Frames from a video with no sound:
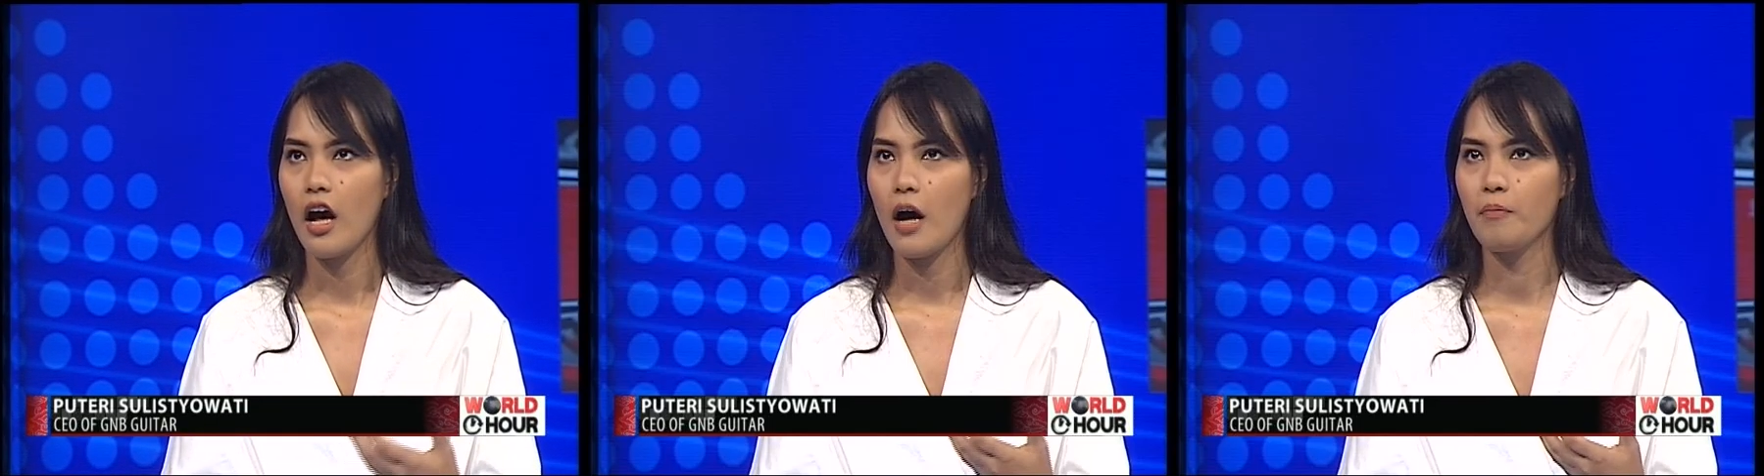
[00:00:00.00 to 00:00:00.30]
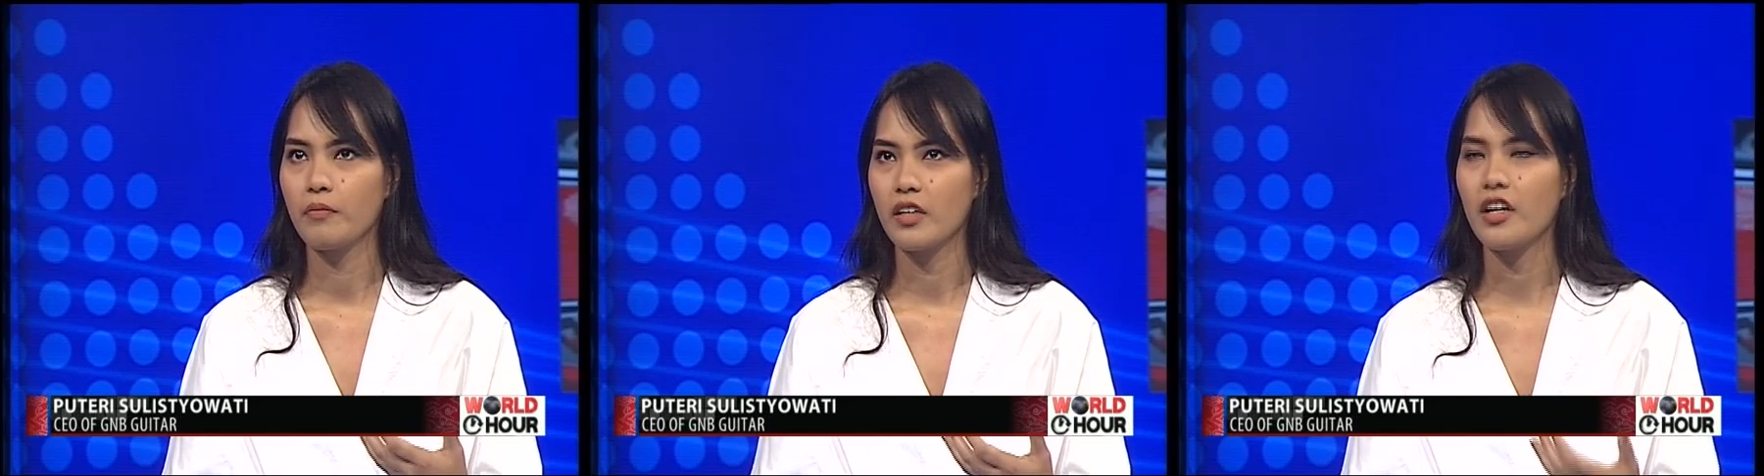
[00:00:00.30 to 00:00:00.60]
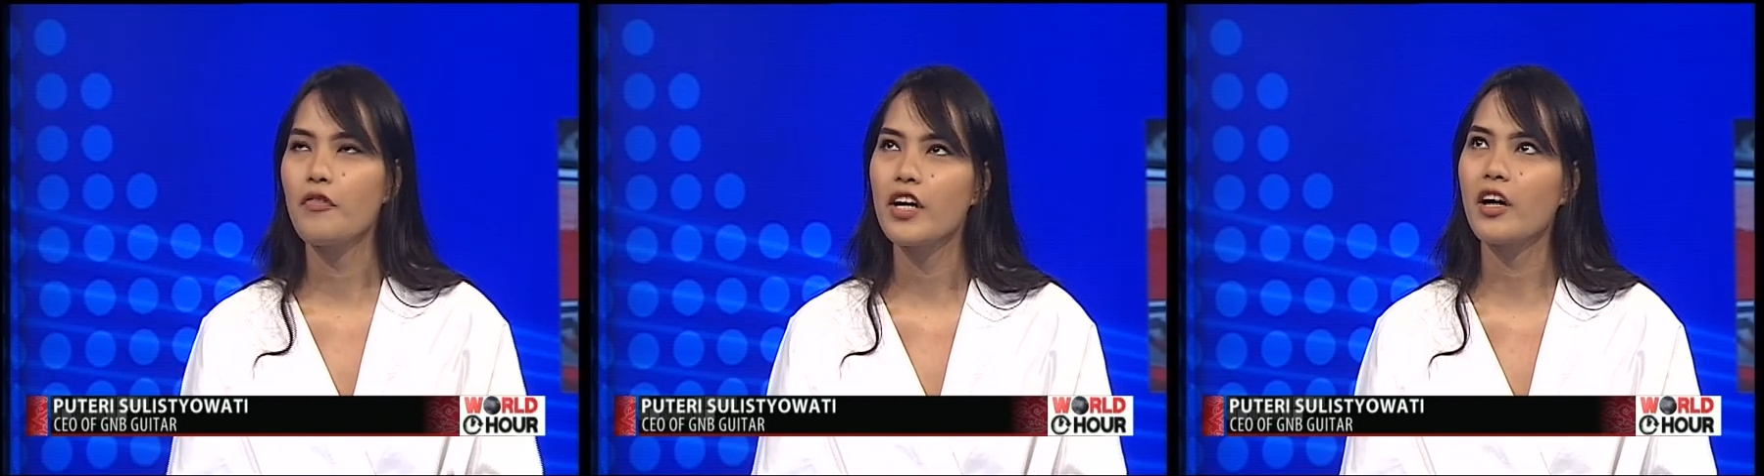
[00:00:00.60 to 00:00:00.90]
Um,
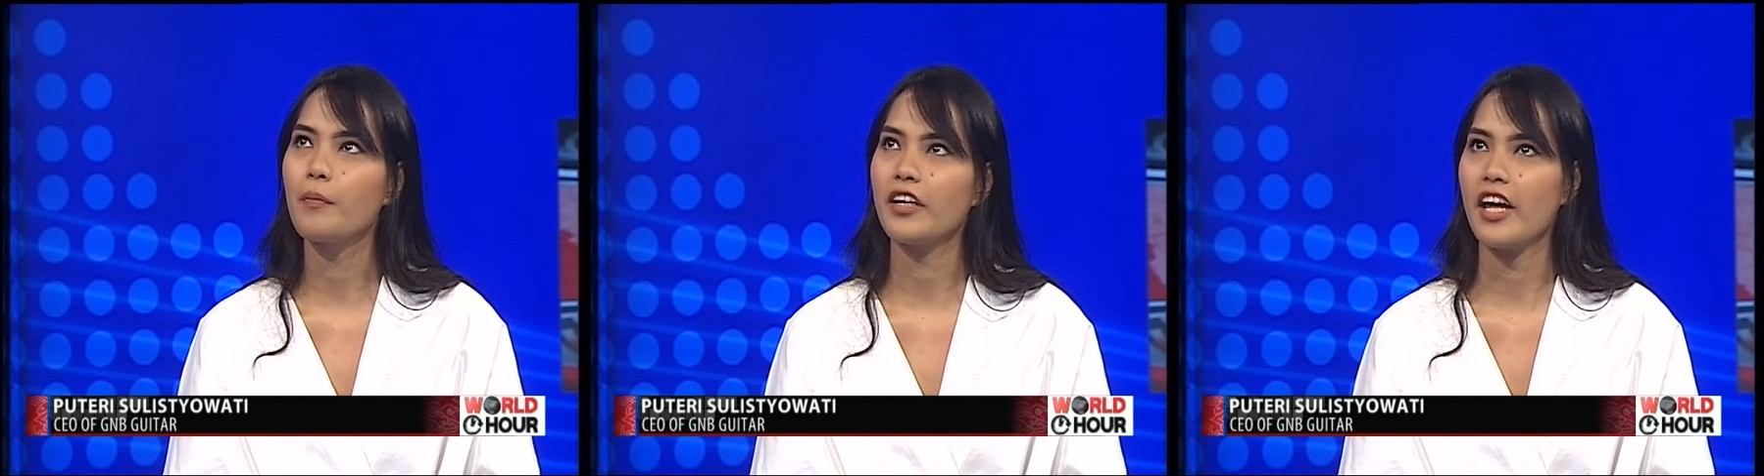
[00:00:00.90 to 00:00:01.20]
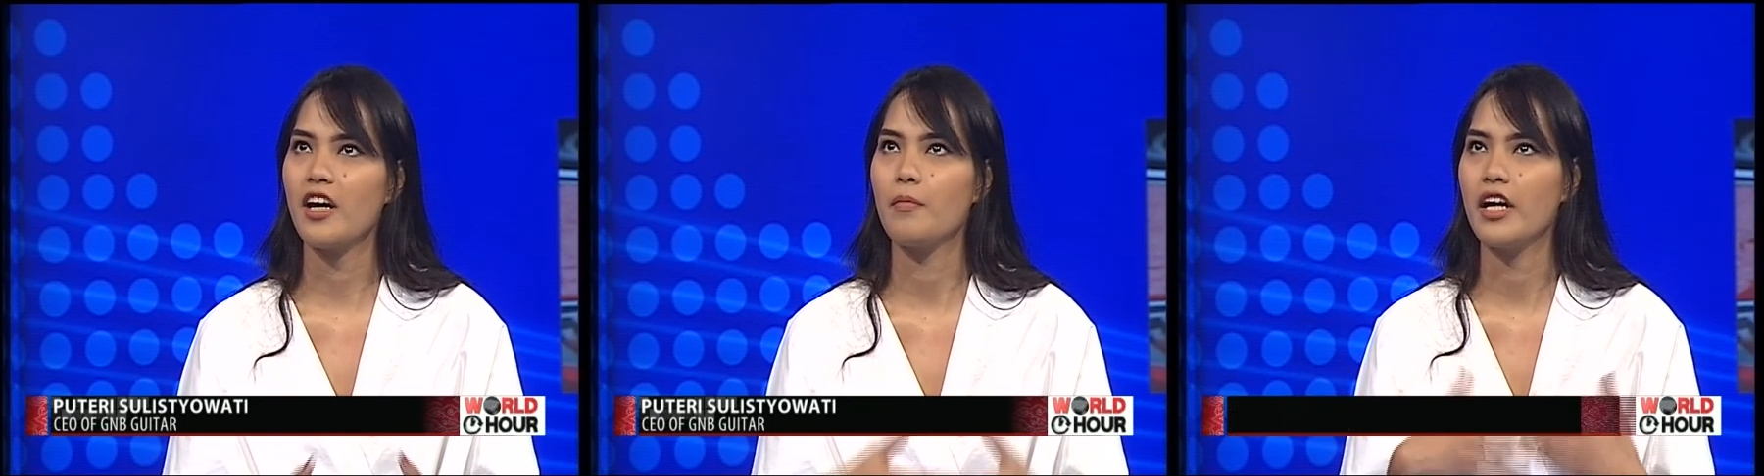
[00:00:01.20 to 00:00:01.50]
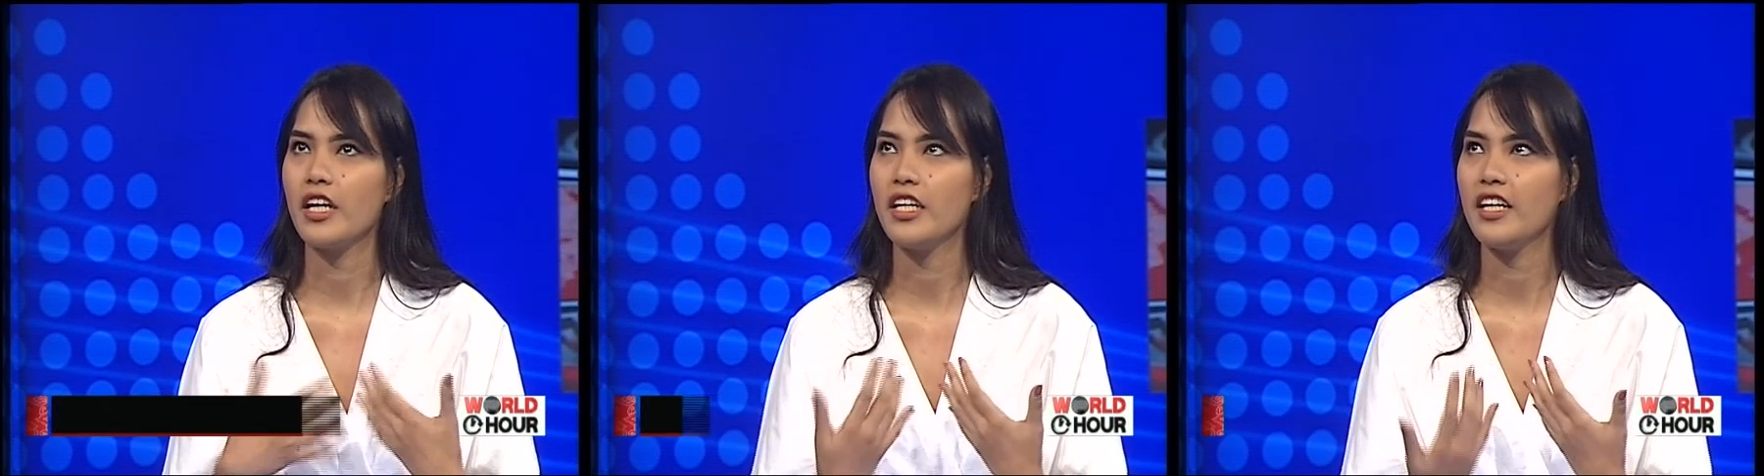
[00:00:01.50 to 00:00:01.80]
not really complicated,
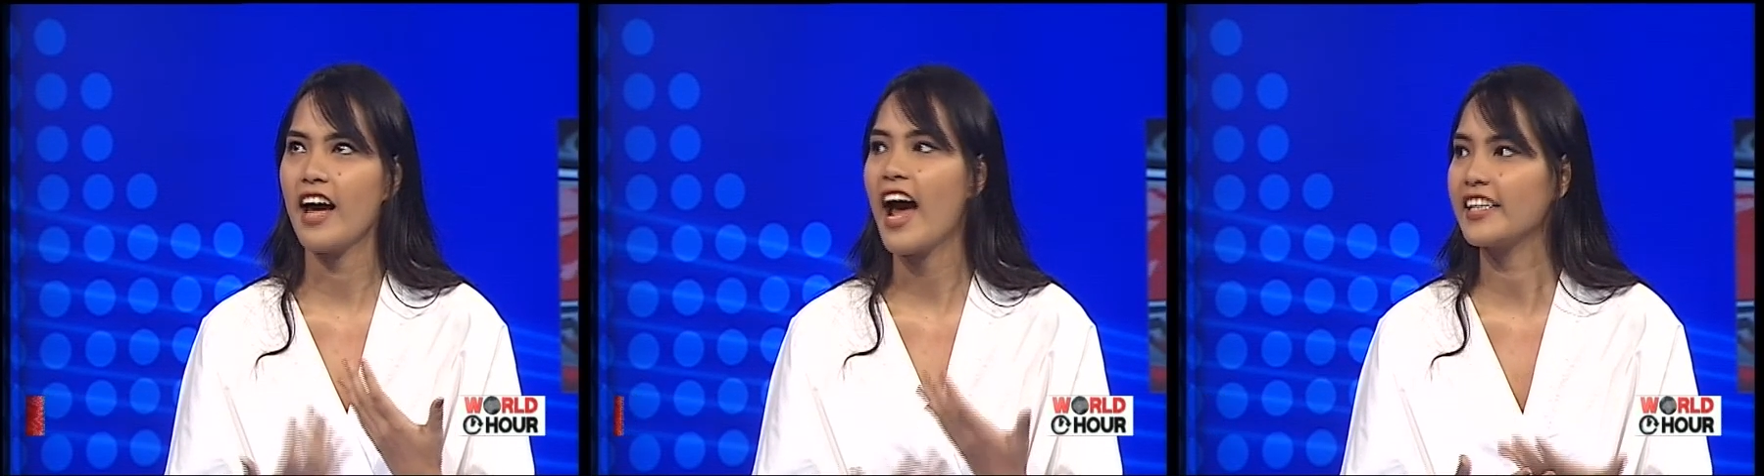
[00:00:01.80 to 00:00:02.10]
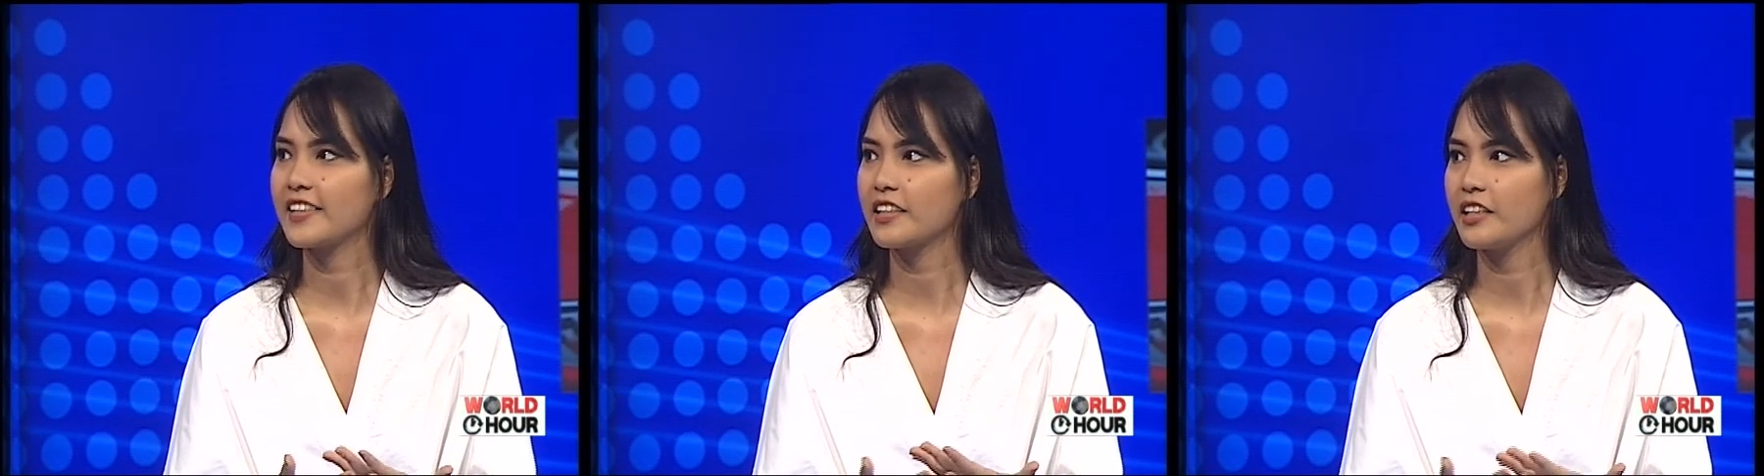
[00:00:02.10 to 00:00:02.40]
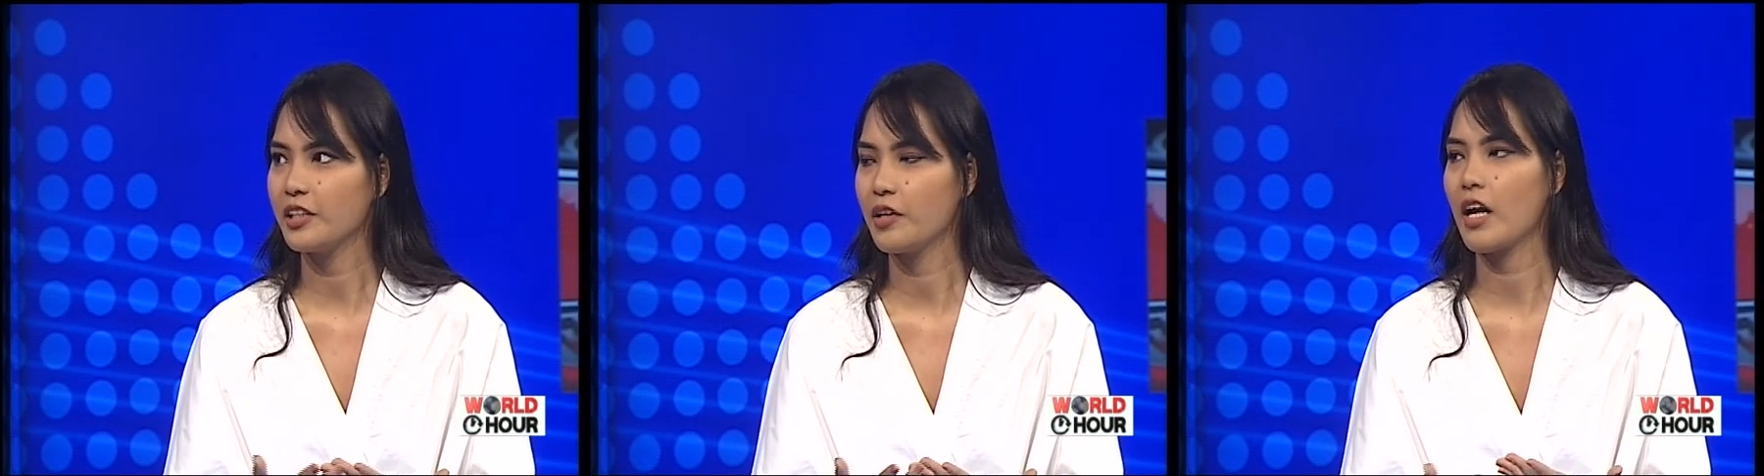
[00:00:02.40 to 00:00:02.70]
but he asked,
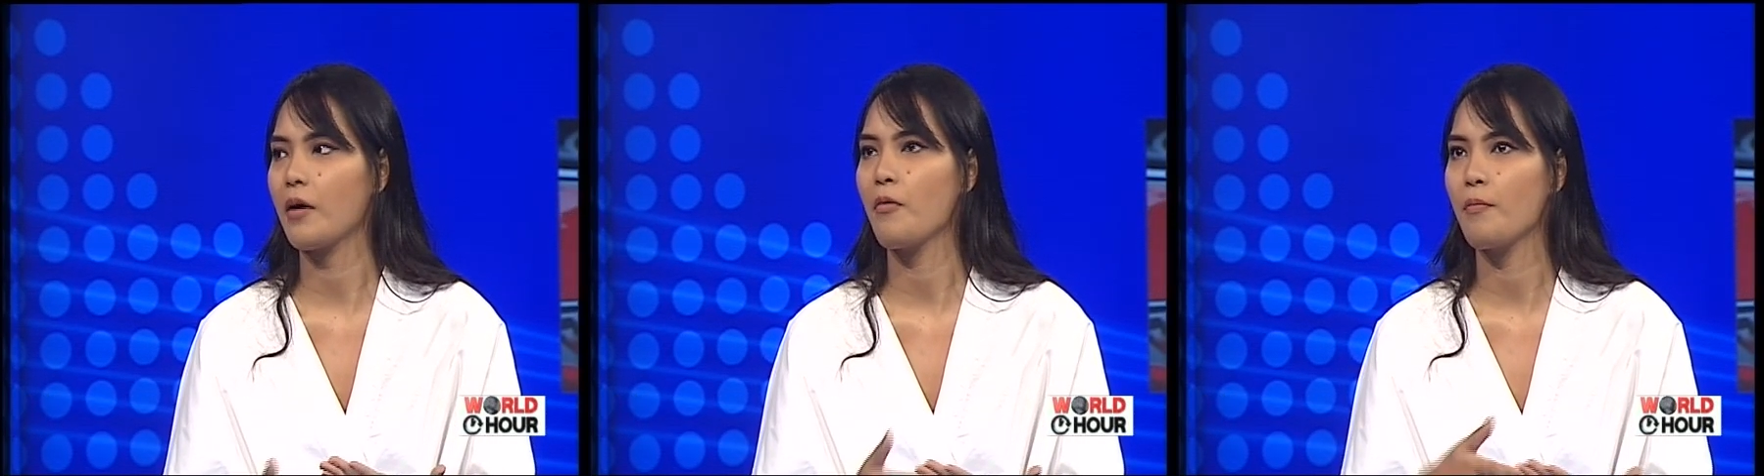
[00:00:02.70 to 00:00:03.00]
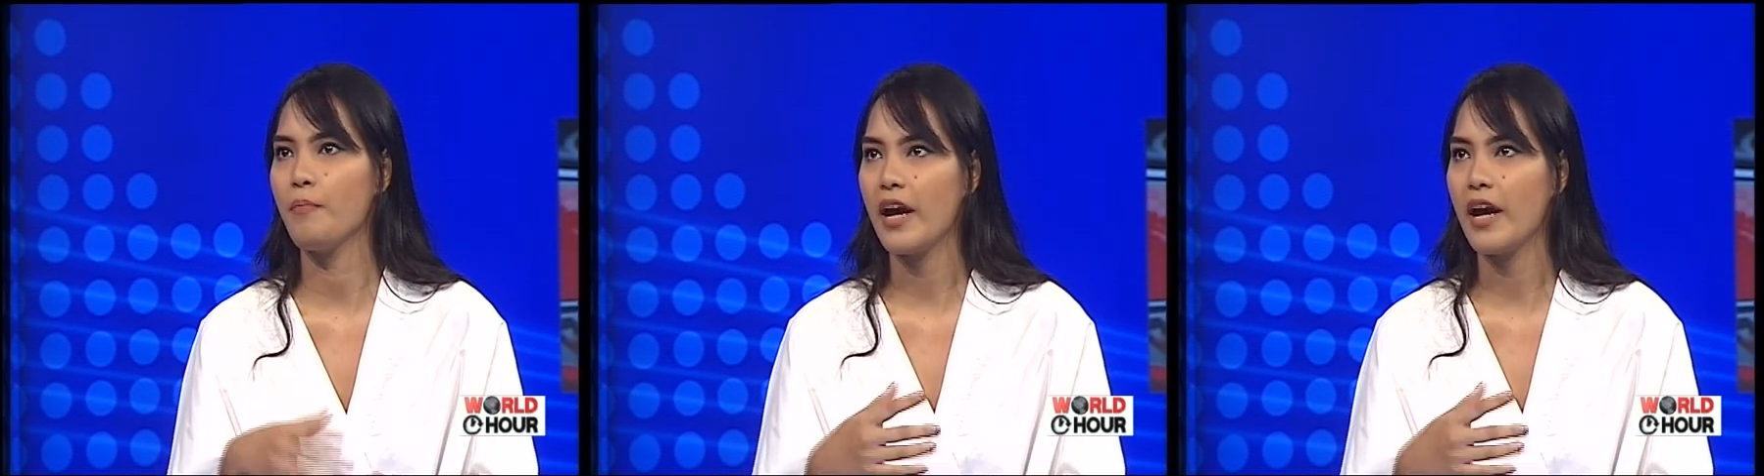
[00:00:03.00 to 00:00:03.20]
you know, like